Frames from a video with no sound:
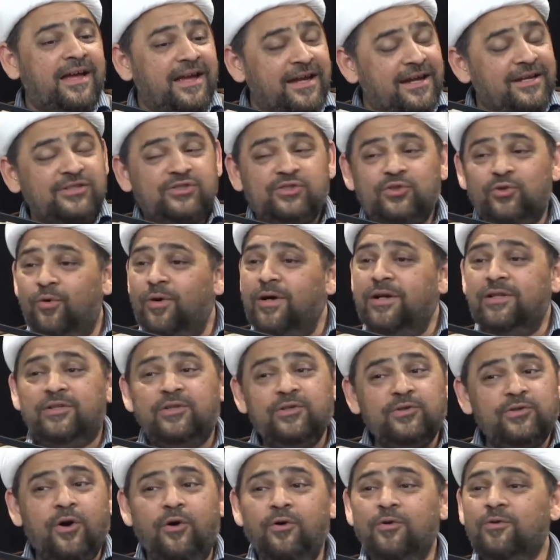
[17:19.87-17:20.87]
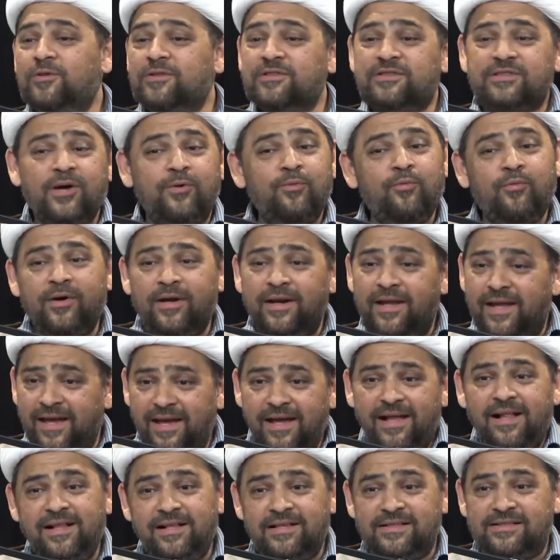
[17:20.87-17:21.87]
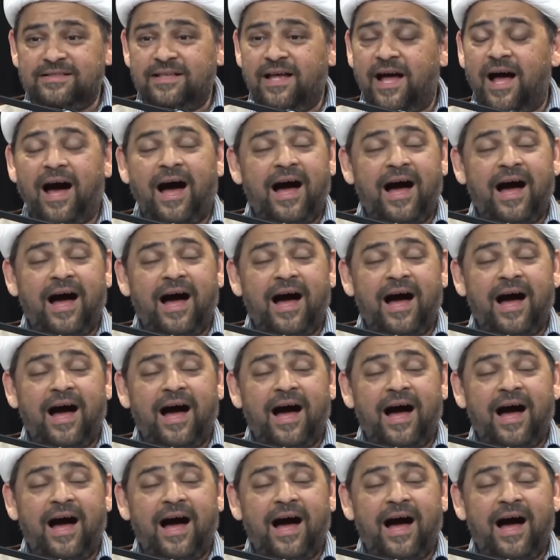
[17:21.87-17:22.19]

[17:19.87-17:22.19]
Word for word: It's going to go to someone else.